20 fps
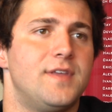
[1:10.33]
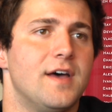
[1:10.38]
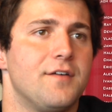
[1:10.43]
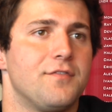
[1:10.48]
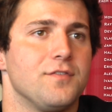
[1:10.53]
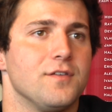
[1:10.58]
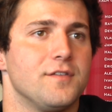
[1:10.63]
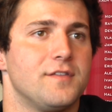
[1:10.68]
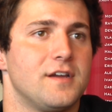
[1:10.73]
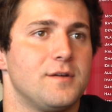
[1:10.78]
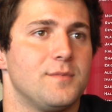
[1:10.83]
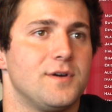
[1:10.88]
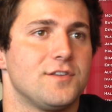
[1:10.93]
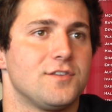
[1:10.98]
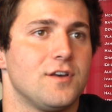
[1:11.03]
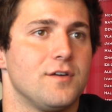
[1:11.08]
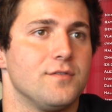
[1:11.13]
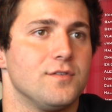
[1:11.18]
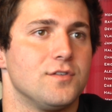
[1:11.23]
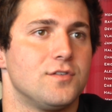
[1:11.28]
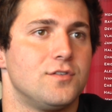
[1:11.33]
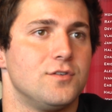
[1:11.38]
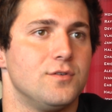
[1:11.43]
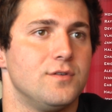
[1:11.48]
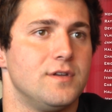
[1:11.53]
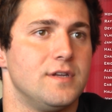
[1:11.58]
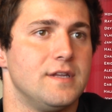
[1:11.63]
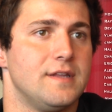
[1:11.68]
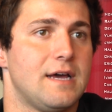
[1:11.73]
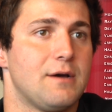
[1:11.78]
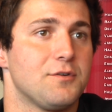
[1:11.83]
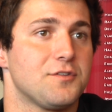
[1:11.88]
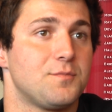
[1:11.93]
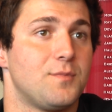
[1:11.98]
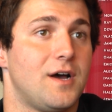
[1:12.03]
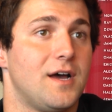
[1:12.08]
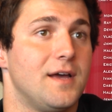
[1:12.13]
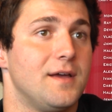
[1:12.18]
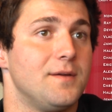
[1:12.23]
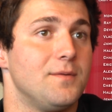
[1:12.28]
definitely think of myself as a student. And that was
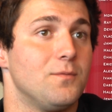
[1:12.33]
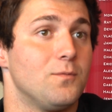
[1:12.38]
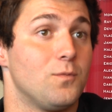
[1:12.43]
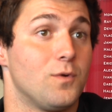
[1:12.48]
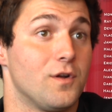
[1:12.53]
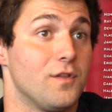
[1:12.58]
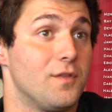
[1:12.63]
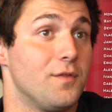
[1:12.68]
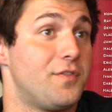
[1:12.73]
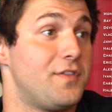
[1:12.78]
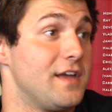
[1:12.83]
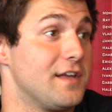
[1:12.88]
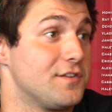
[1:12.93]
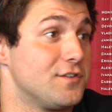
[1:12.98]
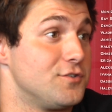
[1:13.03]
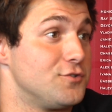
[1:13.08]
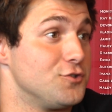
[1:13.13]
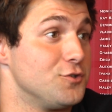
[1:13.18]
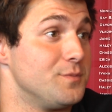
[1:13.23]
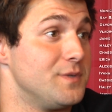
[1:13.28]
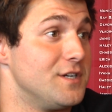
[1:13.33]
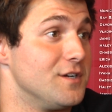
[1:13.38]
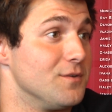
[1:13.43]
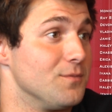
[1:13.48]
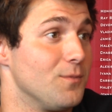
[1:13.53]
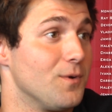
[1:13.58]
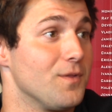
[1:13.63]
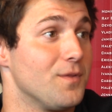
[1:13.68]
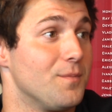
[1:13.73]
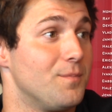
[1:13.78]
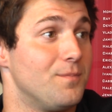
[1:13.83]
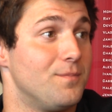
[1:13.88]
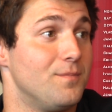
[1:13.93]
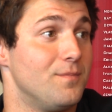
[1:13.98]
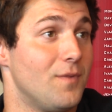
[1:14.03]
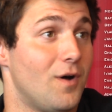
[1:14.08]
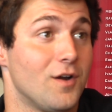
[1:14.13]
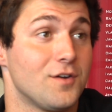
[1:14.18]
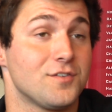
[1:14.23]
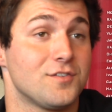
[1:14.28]
one of the things that drew me here. One of
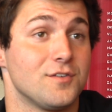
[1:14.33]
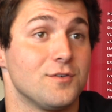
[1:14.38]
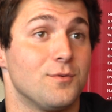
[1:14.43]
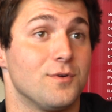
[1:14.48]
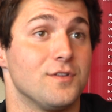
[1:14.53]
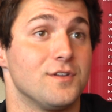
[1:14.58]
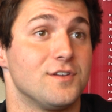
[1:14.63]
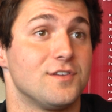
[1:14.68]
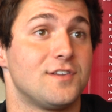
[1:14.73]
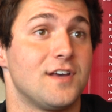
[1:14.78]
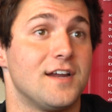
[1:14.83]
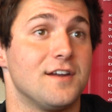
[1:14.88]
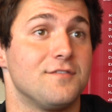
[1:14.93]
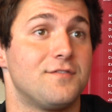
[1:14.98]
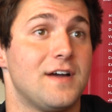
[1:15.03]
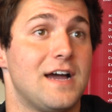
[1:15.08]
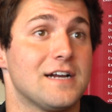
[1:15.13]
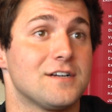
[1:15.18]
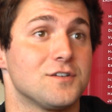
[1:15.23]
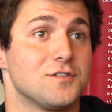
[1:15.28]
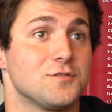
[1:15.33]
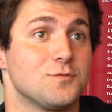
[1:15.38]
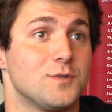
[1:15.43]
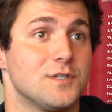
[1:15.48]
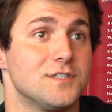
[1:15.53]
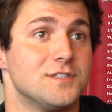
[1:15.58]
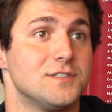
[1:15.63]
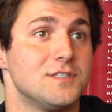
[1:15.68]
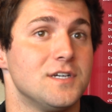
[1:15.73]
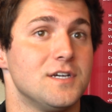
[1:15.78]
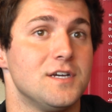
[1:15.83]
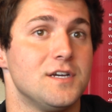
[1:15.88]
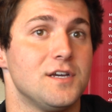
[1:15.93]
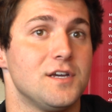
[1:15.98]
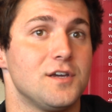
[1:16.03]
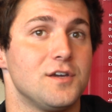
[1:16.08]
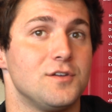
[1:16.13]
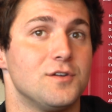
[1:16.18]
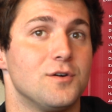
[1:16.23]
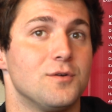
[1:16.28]
the deciding factors was,
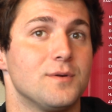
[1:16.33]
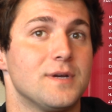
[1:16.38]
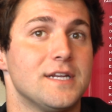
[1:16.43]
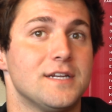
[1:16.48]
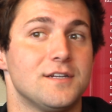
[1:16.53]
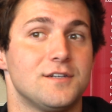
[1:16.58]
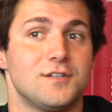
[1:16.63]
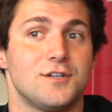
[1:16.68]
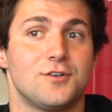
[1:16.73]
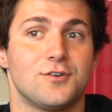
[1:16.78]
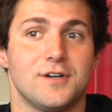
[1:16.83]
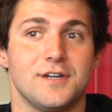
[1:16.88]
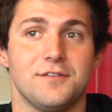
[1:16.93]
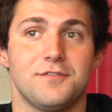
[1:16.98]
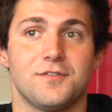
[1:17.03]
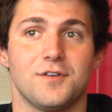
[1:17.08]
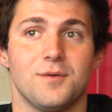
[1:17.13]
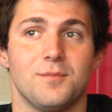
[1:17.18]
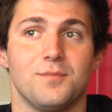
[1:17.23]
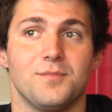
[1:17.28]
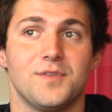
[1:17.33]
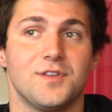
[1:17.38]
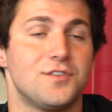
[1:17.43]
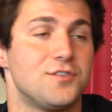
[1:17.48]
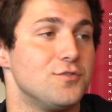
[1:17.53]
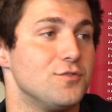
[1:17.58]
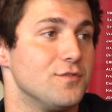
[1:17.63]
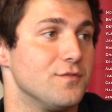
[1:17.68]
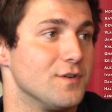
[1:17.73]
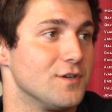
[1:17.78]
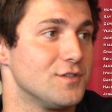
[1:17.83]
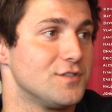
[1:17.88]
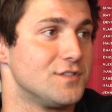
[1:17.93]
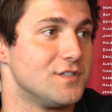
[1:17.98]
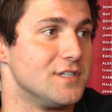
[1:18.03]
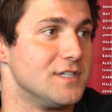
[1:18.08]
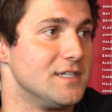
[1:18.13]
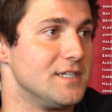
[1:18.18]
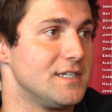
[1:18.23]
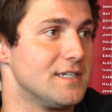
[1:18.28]
you know, getting a degree from this
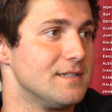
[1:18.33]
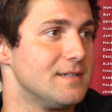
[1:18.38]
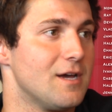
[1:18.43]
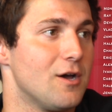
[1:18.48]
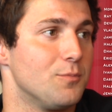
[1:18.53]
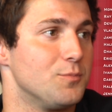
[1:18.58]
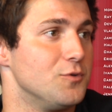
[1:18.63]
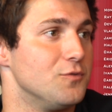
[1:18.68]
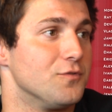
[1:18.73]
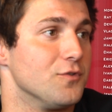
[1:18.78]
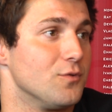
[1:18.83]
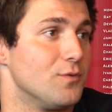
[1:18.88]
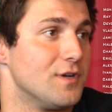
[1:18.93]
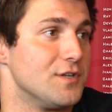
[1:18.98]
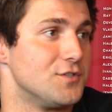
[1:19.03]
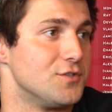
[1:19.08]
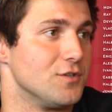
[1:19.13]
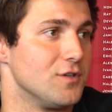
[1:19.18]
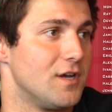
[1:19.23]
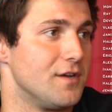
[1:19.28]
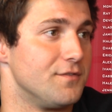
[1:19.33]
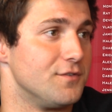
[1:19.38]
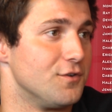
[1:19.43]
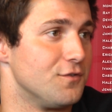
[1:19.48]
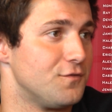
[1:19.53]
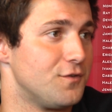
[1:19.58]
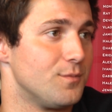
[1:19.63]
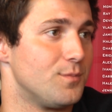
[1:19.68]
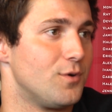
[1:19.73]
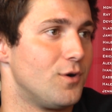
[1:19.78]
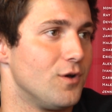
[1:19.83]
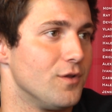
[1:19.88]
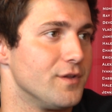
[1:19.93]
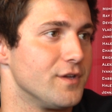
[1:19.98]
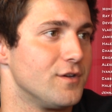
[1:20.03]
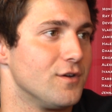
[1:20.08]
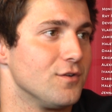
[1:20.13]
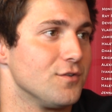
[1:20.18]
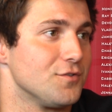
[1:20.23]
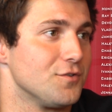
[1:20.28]
university can help you for the rest of your life. You know, football
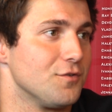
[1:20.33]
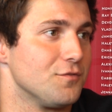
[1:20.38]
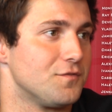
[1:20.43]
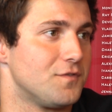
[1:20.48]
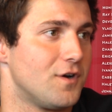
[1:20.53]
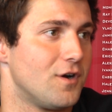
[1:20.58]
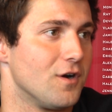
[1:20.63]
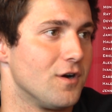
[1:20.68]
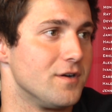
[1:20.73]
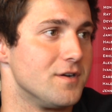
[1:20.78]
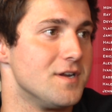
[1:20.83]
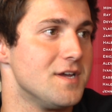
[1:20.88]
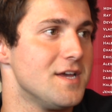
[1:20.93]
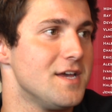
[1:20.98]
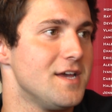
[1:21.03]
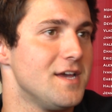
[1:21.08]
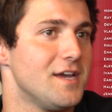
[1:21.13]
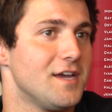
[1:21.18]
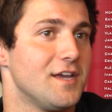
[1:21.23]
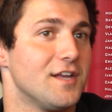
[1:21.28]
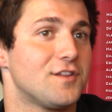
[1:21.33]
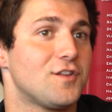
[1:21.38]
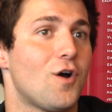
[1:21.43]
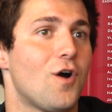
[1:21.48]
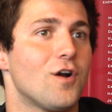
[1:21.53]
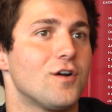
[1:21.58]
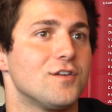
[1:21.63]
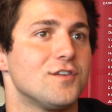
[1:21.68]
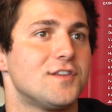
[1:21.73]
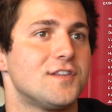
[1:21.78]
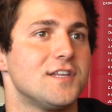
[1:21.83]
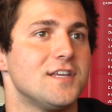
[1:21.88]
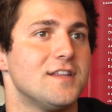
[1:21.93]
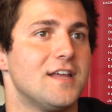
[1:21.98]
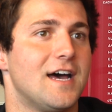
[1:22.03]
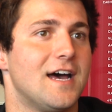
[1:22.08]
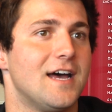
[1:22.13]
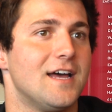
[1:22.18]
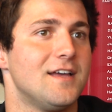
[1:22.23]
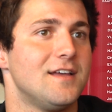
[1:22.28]
only goes so far, and it's hard to see
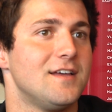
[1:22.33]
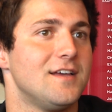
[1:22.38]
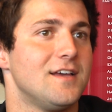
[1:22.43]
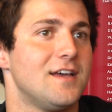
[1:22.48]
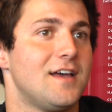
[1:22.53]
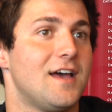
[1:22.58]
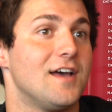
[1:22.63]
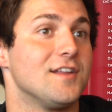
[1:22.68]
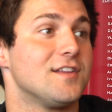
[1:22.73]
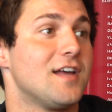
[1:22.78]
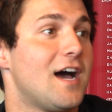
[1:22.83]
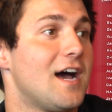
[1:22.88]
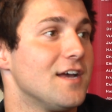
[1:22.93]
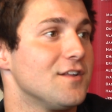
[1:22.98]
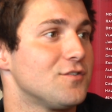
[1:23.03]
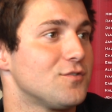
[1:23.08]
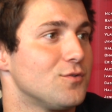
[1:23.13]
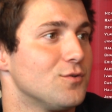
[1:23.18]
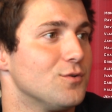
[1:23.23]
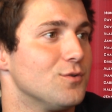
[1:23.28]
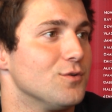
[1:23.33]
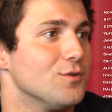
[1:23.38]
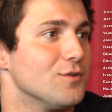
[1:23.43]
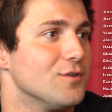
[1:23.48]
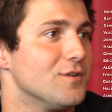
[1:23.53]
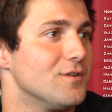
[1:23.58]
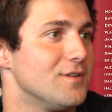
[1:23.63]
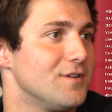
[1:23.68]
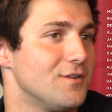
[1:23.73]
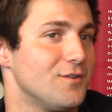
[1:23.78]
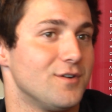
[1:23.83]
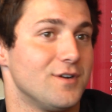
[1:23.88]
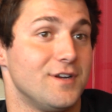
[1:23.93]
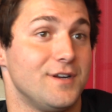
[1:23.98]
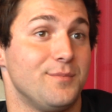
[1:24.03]
that as a high schooler or